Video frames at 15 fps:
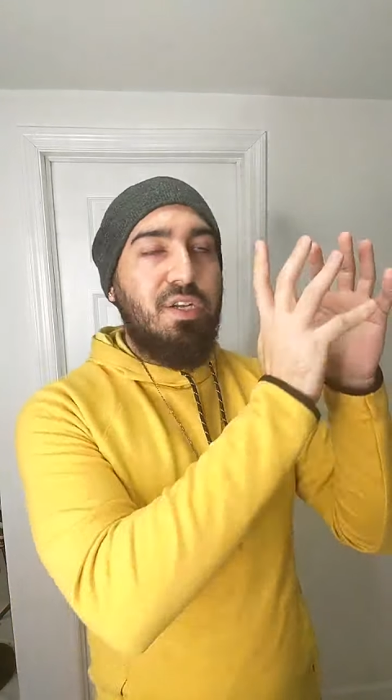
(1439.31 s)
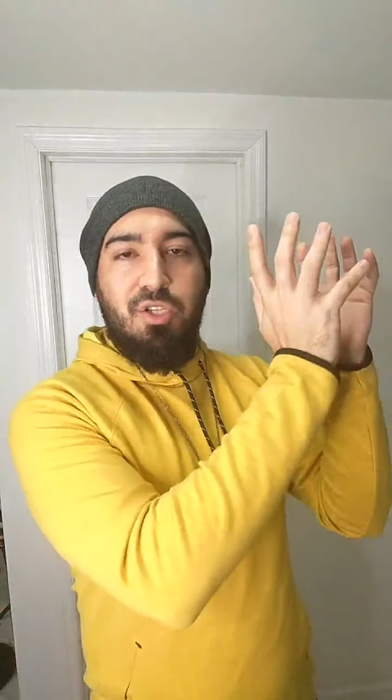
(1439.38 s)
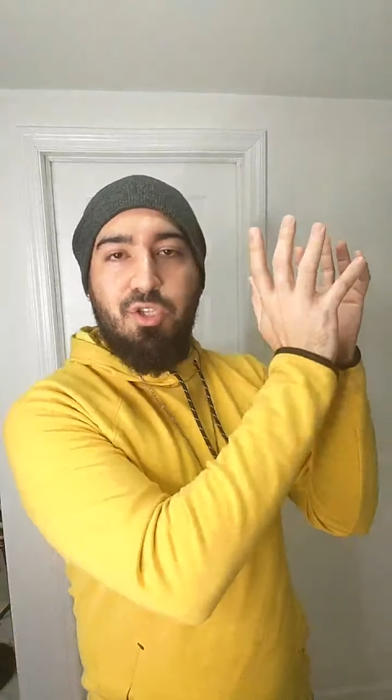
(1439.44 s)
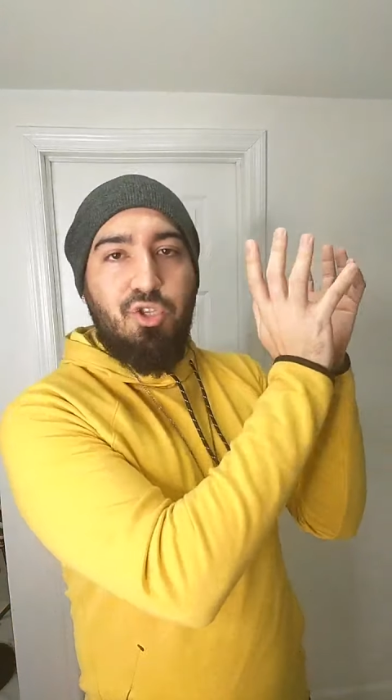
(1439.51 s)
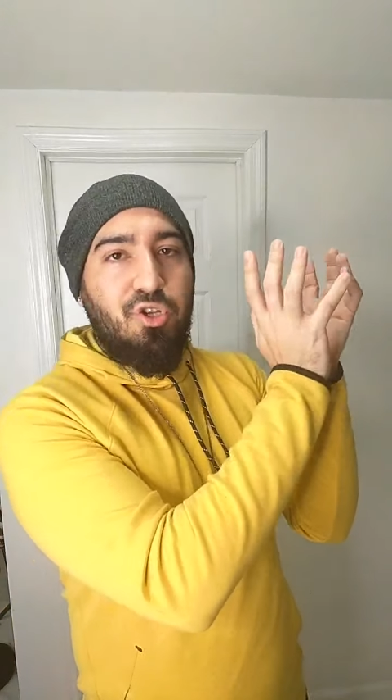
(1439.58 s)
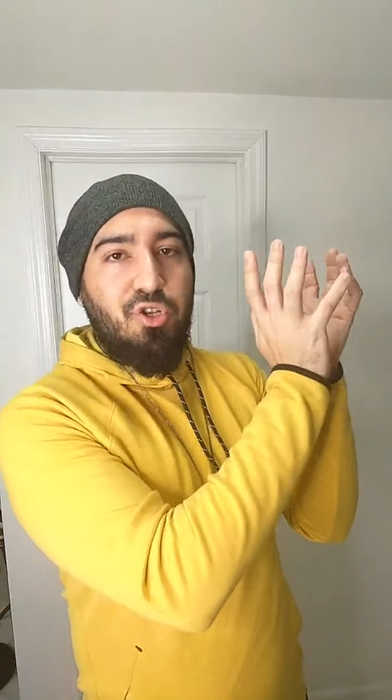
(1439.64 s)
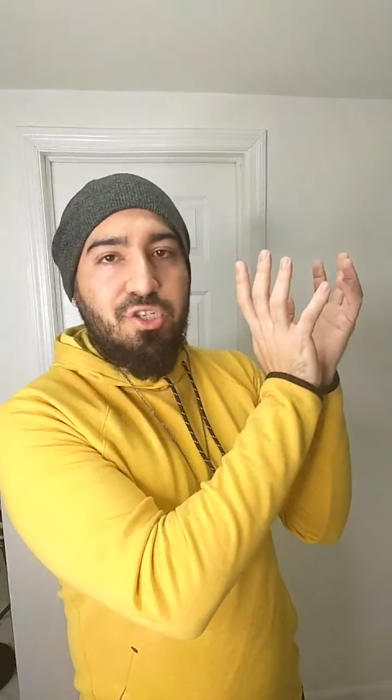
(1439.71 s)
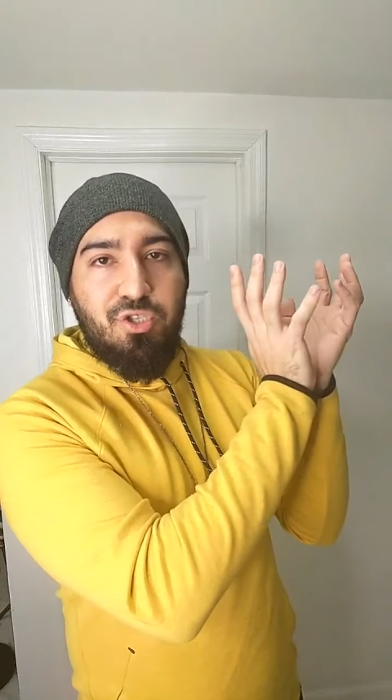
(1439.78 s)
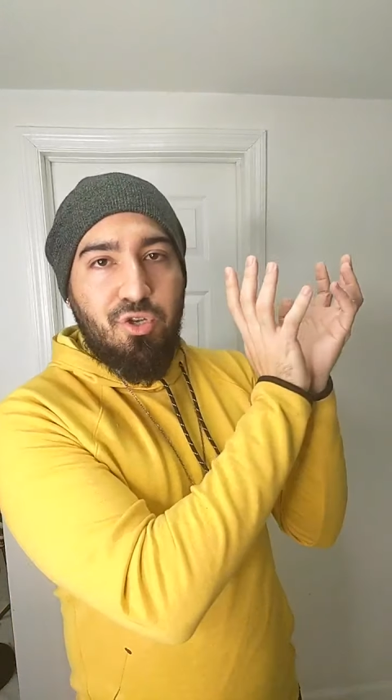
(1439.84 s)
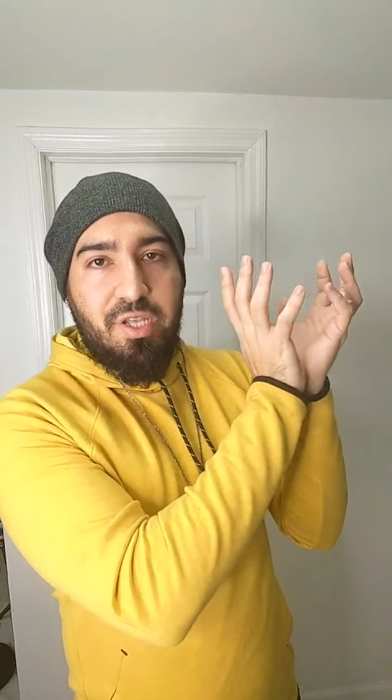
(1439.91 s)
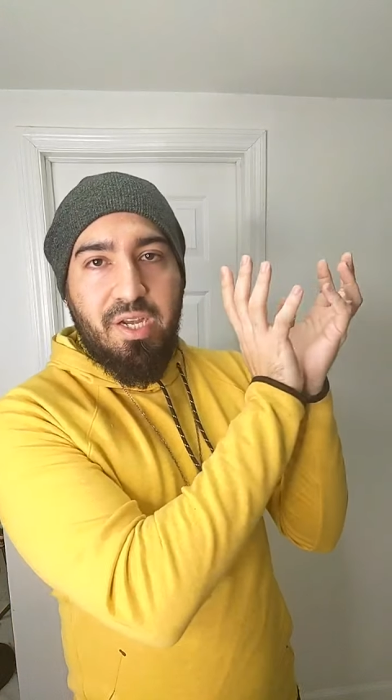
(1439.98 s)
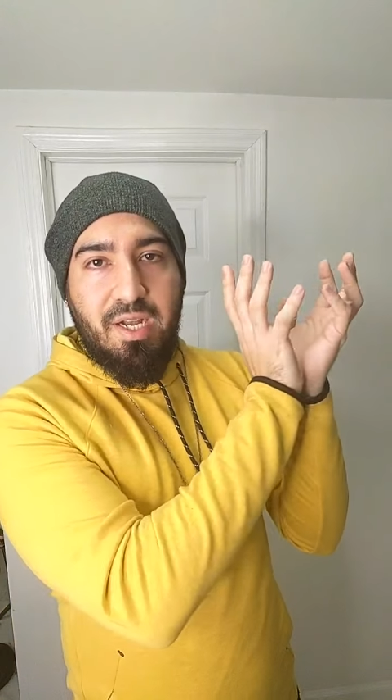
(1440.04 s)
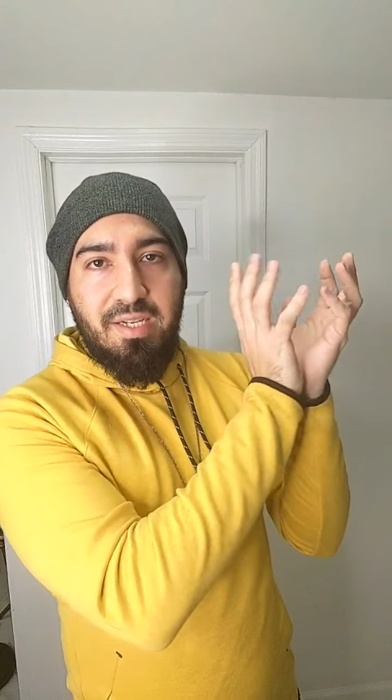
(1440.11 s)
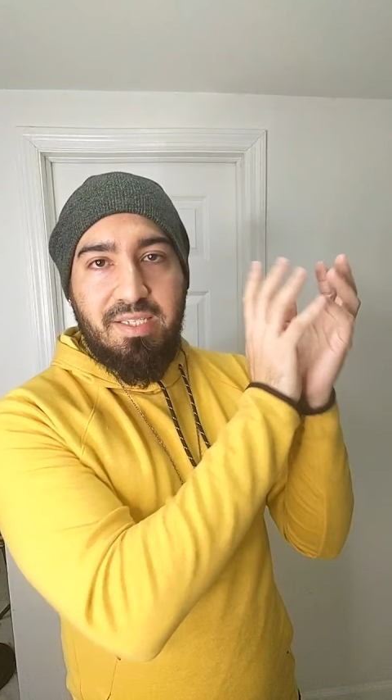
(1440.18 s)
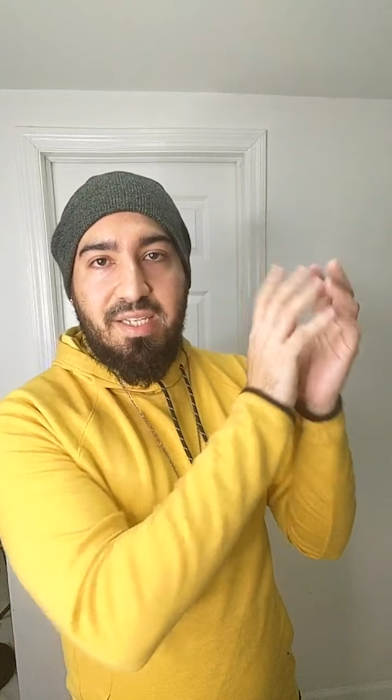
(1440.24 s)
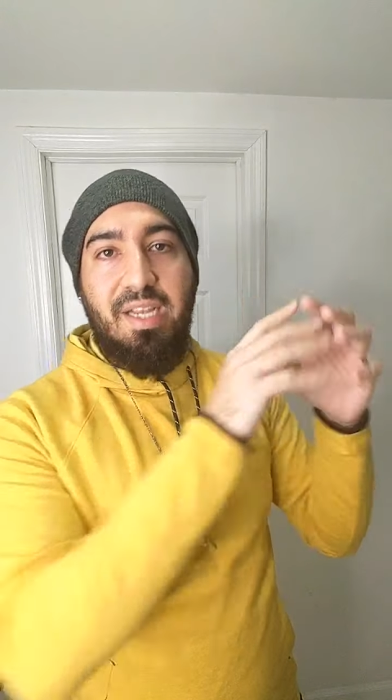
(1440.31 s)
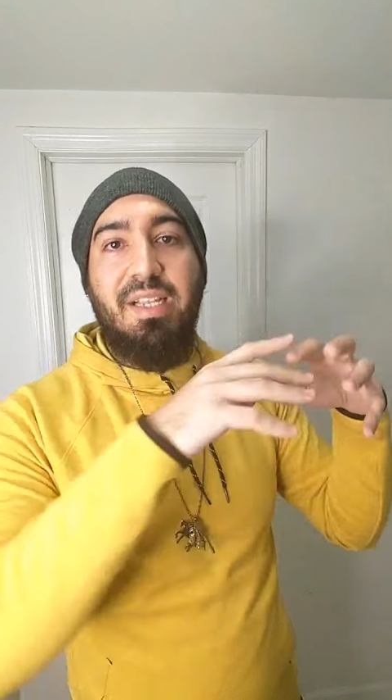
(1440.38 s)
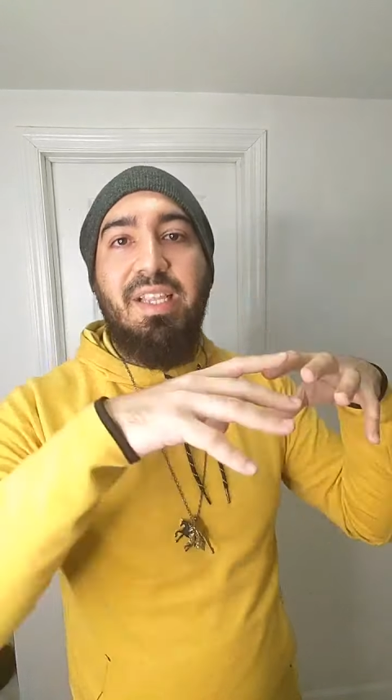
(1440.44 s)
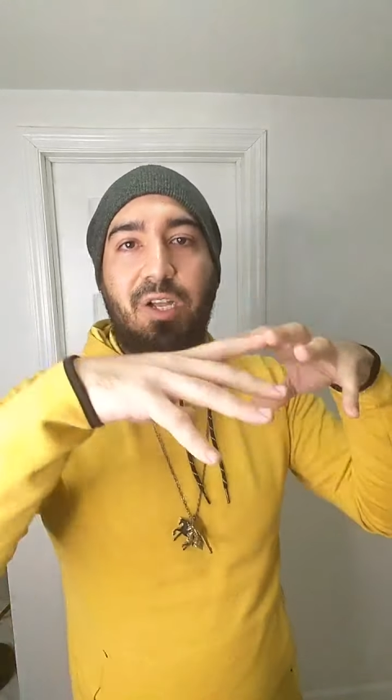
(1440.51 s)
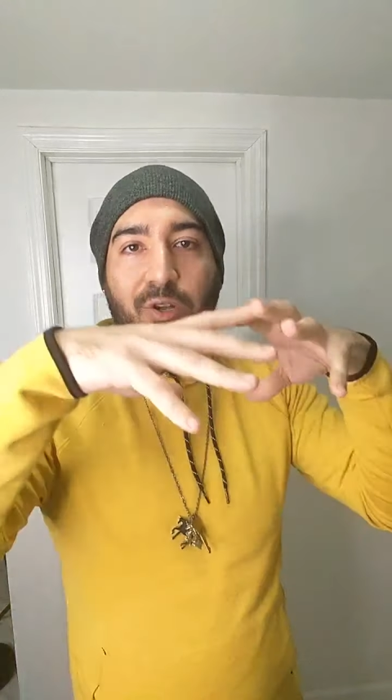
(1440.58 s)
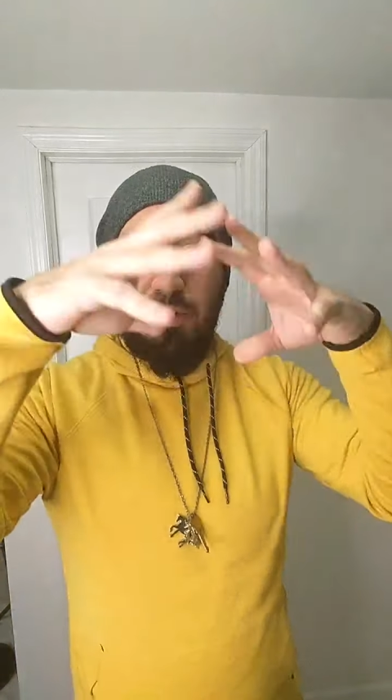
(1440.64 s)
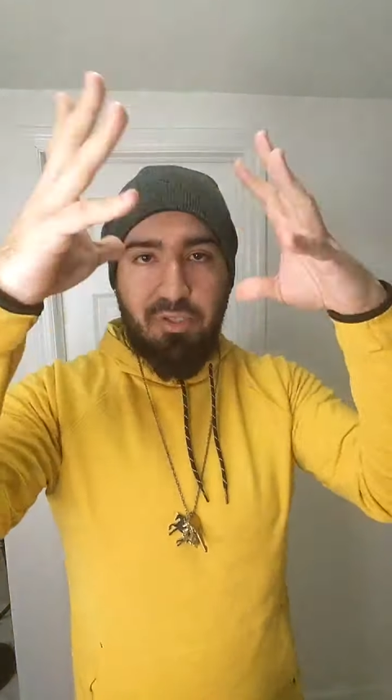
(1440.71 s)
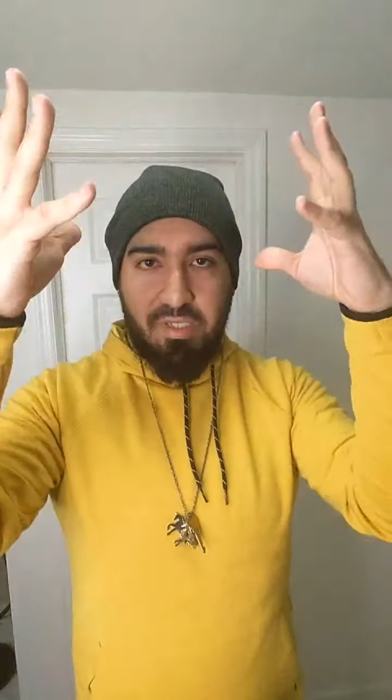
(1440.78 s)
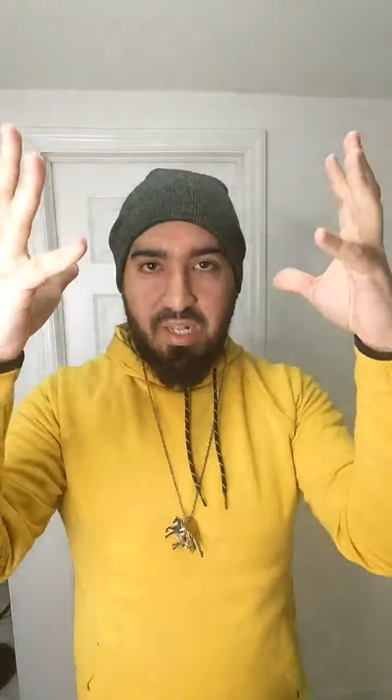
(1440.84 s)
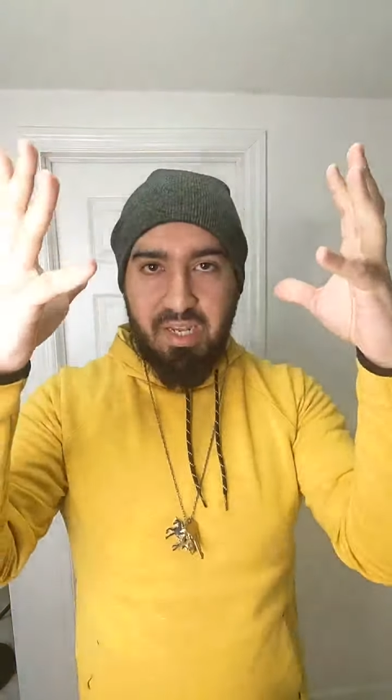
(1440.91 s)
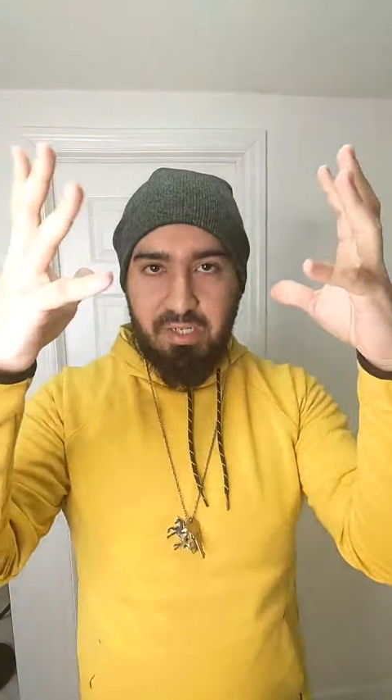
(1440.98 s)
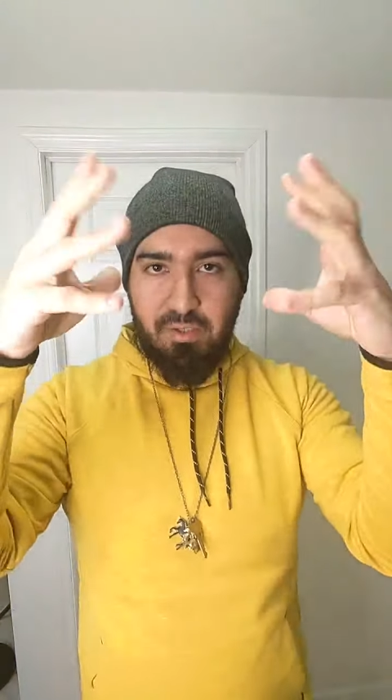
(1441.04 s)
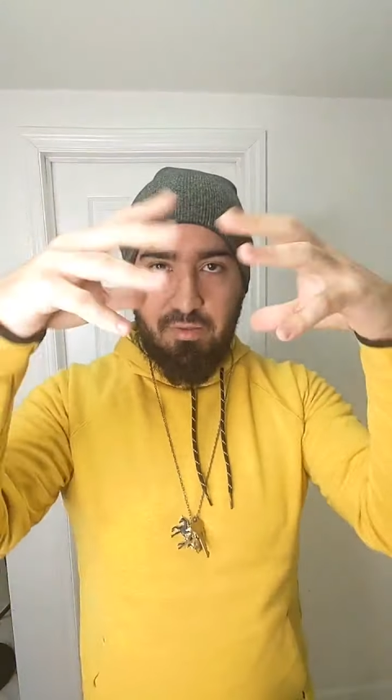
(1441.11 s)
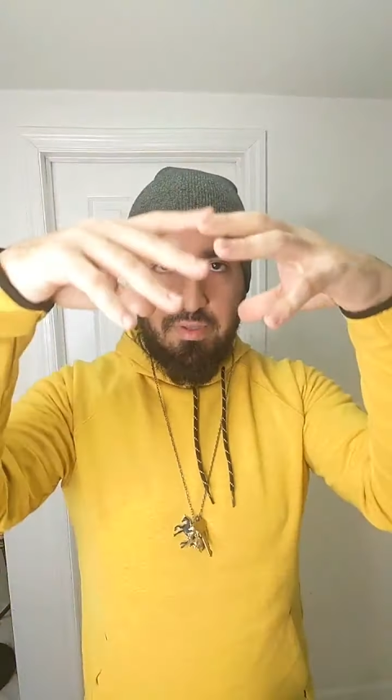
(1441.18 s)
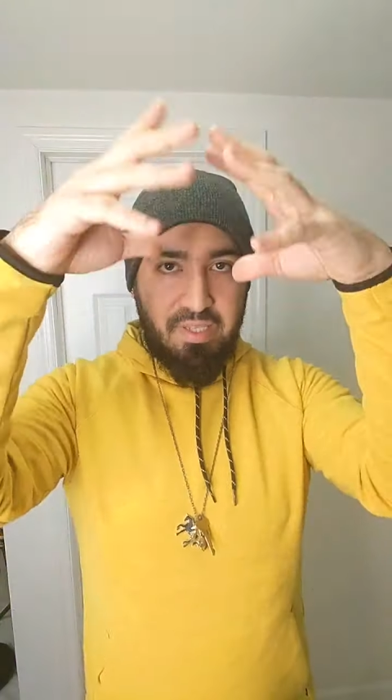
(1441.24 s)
Not the zodiacal sign, the constellation,